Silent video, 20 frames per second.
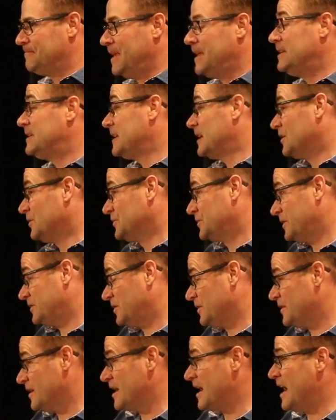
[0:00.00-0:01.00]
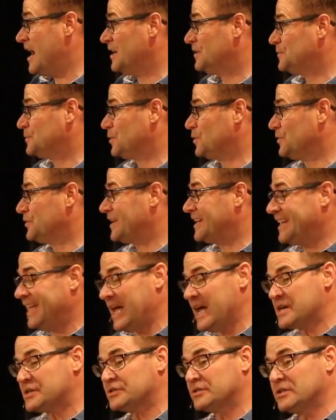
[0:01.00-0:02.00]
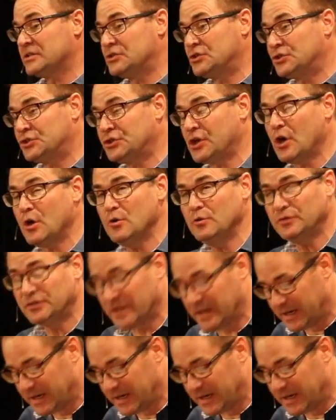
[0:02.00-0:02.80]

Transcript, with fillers: He tells us in the Gospels, and He actually shows